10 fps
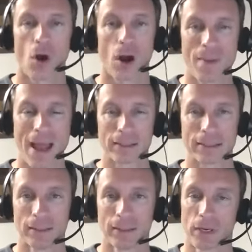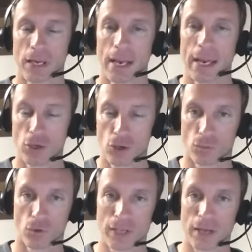automatically delivered, and you can
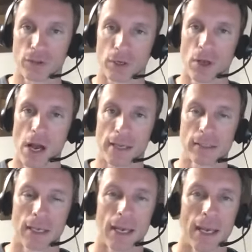roll this out to your clients.